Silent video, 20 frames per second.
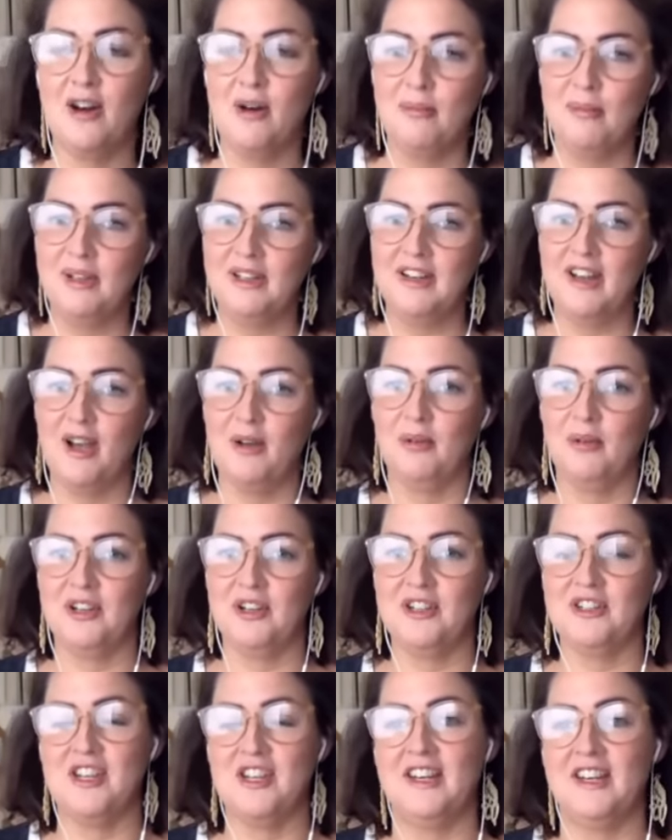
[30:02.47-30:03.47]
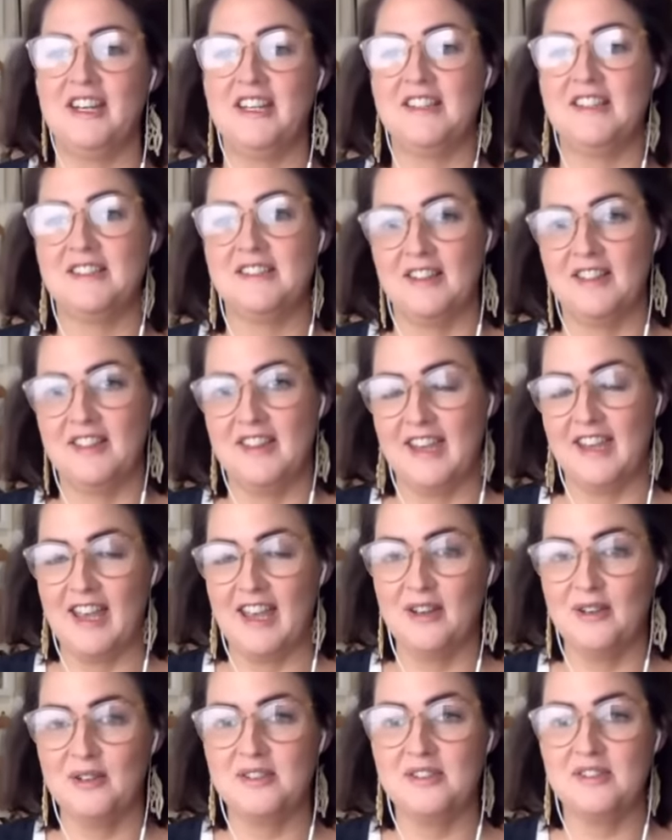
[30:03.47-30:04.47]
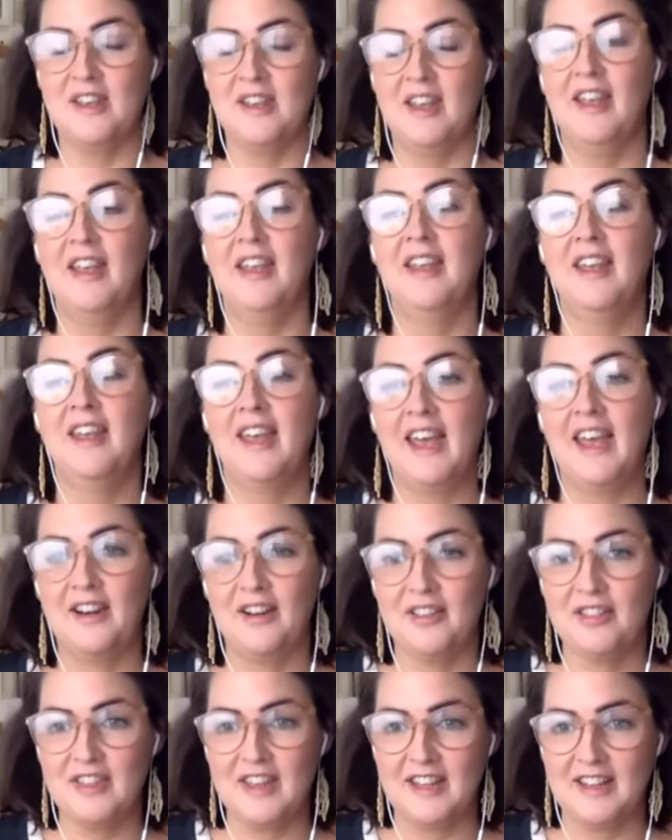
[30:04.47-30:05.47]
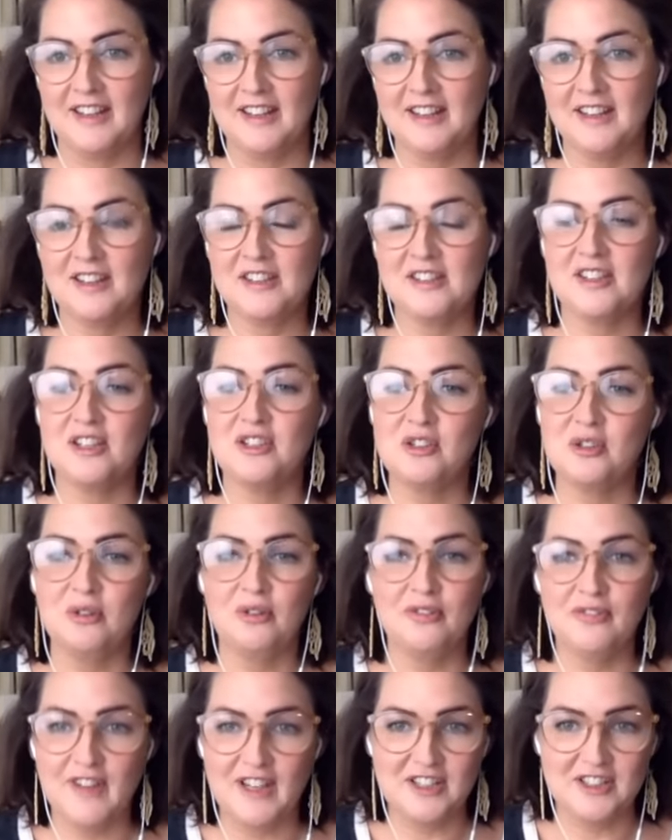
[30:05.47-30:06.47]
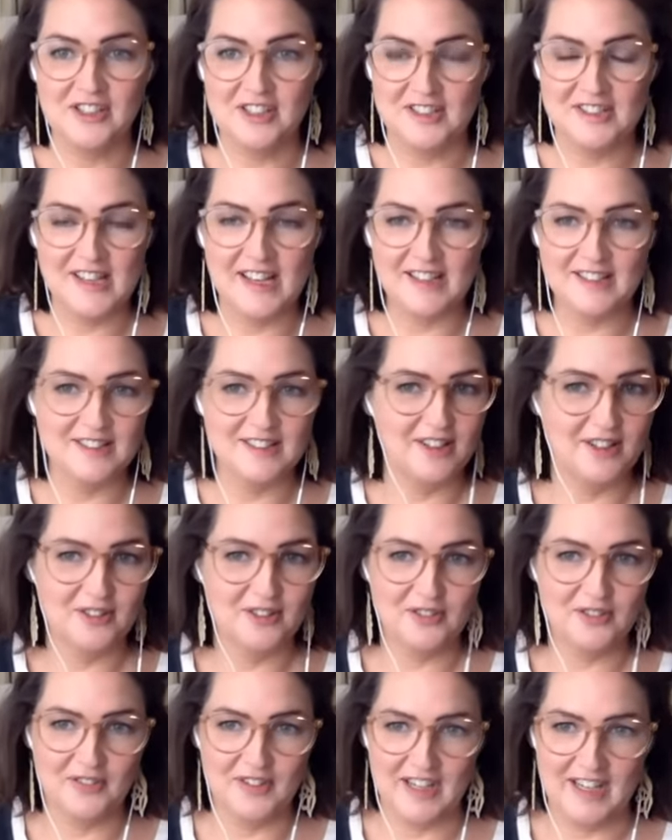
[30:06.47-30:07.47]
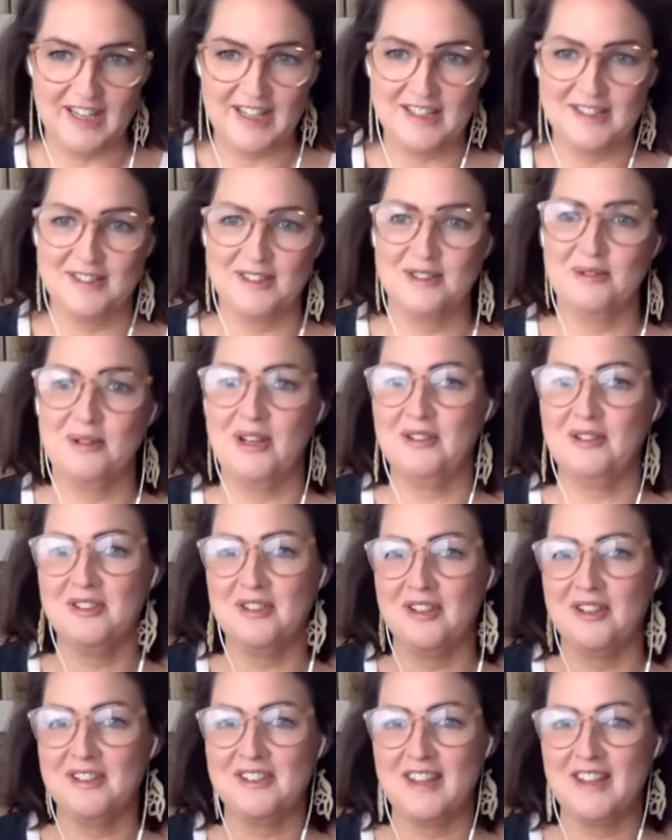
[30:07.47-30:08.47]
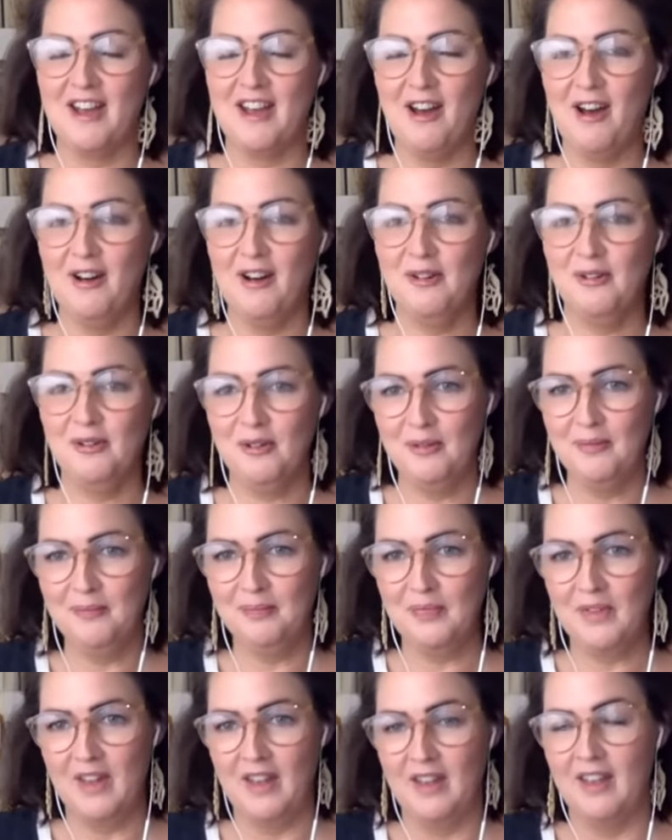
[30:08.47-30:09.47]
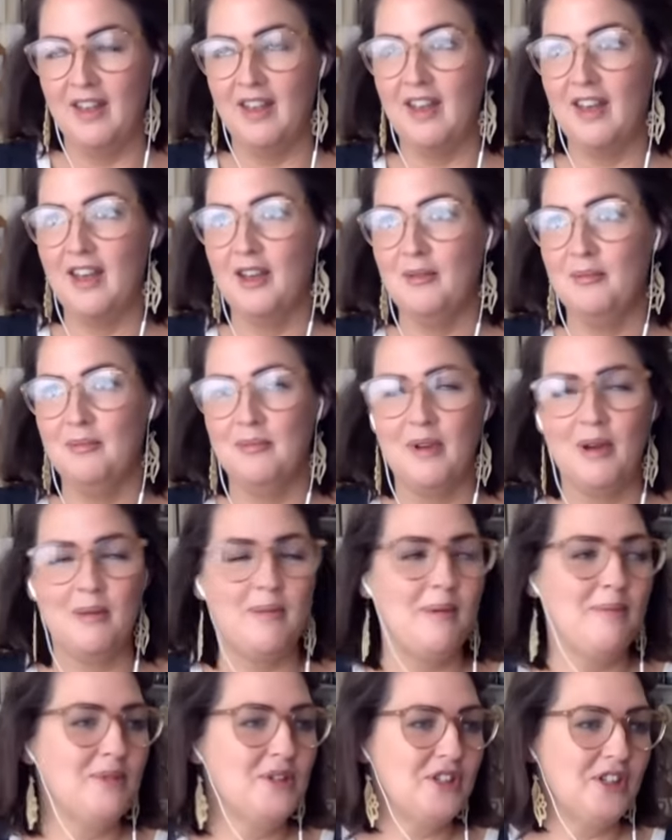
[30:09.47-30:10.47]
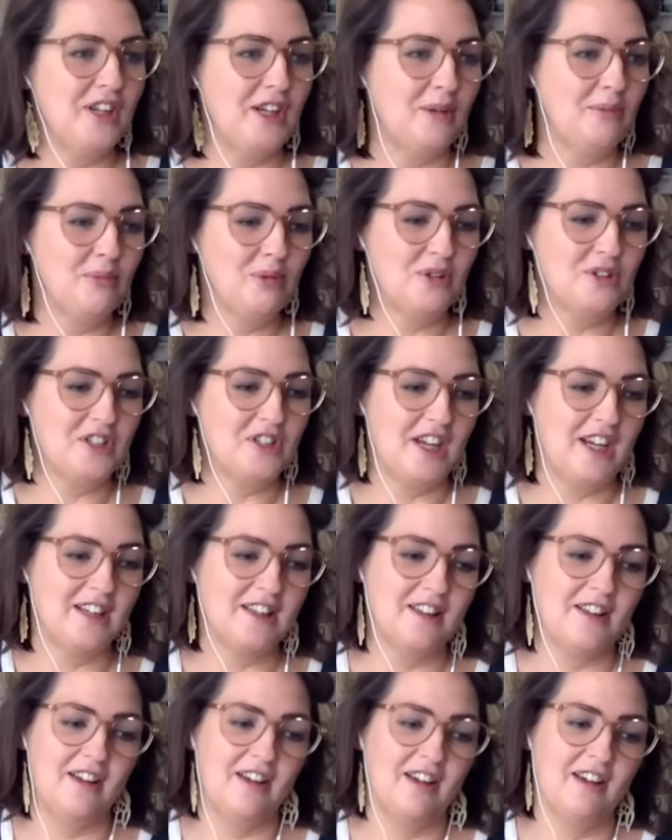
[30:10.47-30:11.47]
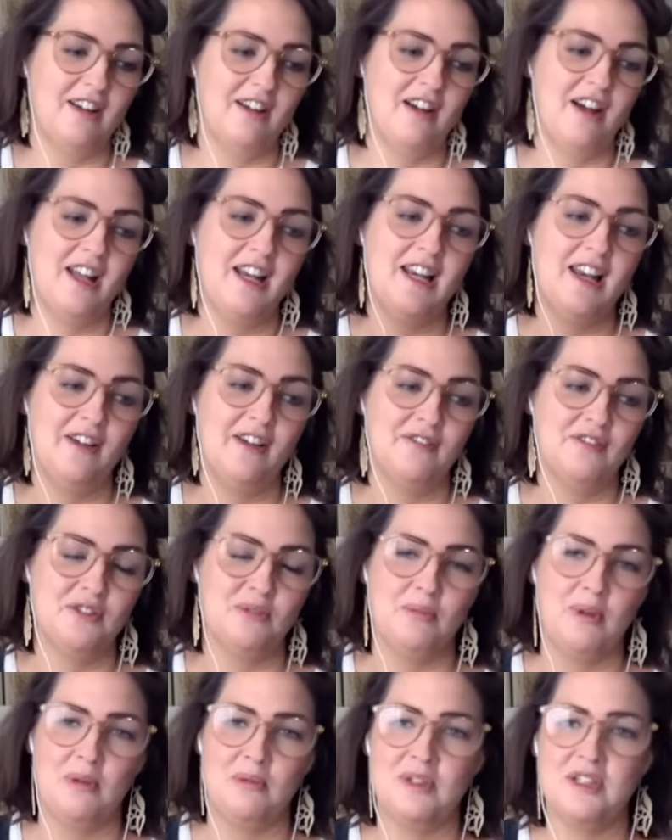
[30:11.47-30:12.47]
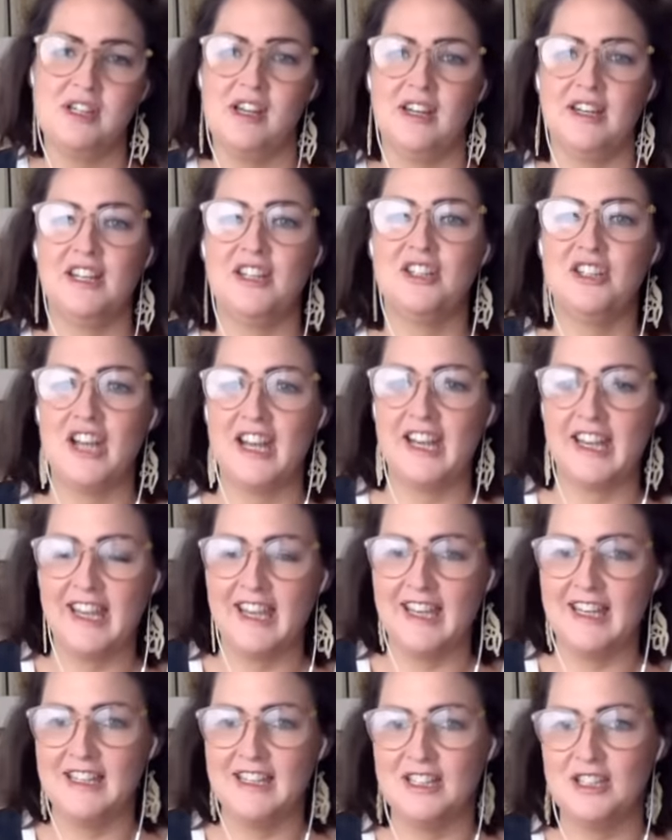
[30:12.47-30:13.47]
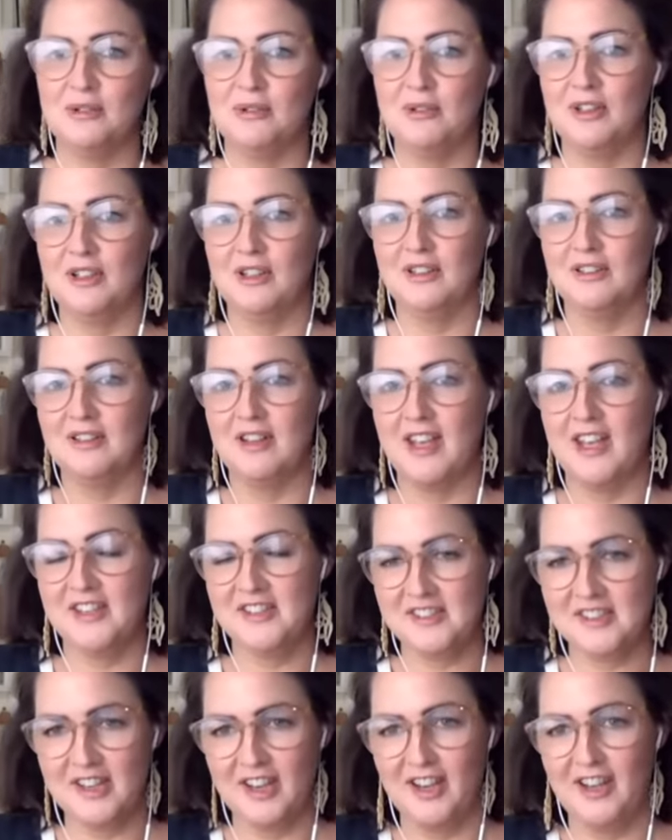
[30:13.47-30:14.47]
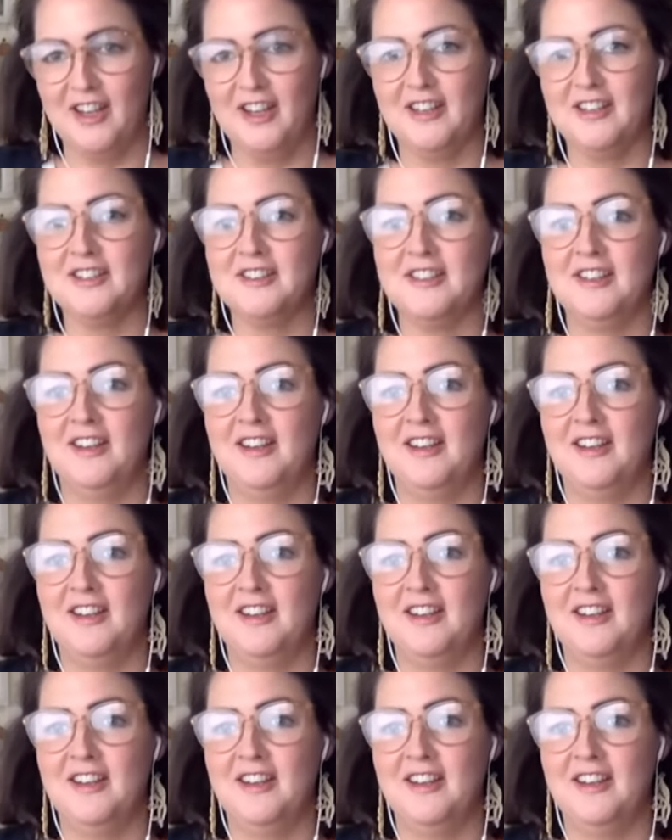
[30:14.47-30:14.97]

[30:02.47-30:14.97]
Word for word: garment. I want to turn it into something else. and I think because I taught fashion and textiles for years as well, so it's that whole. Um, I remember doing a project that I loved, and we were turning a jacket into a, a skirt